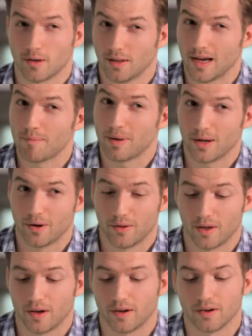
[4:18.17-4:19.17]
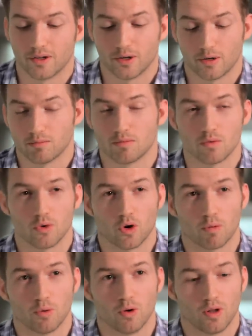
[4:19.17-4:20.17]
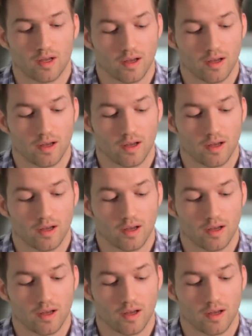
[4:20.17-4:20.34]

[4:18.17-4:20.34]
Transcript: They're a lot better than your normal